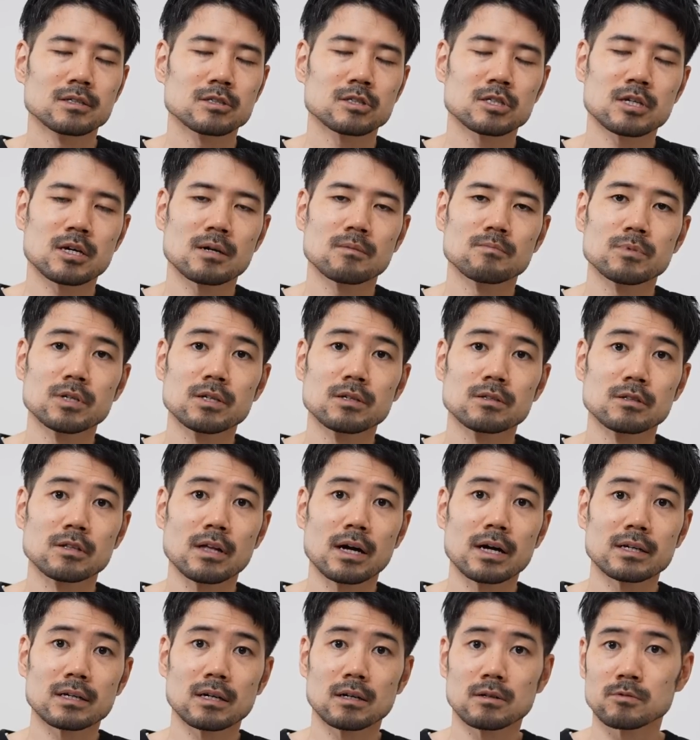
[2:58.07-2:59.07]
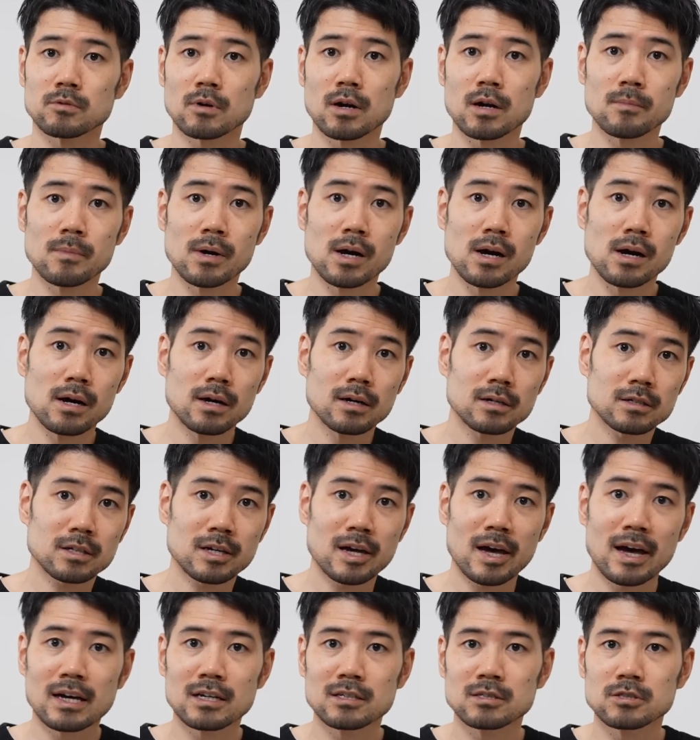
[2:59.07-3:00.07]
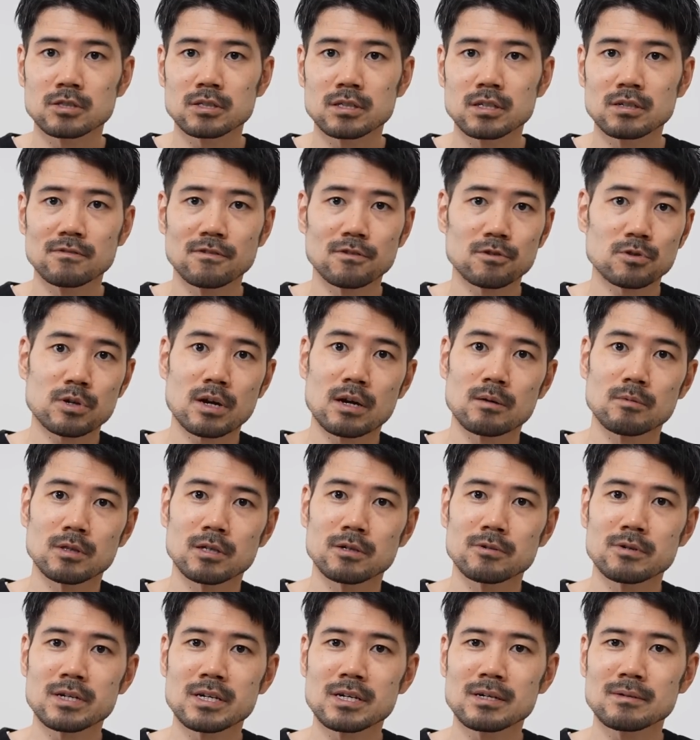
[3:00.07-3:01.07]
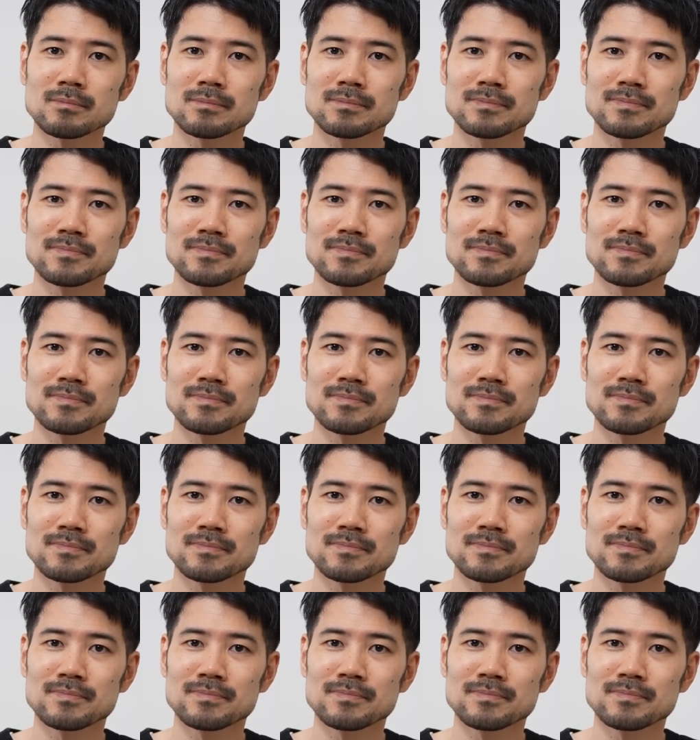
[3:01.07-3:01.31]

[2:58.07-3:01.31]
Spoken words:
Can be like grammar, kanji, vocabulary.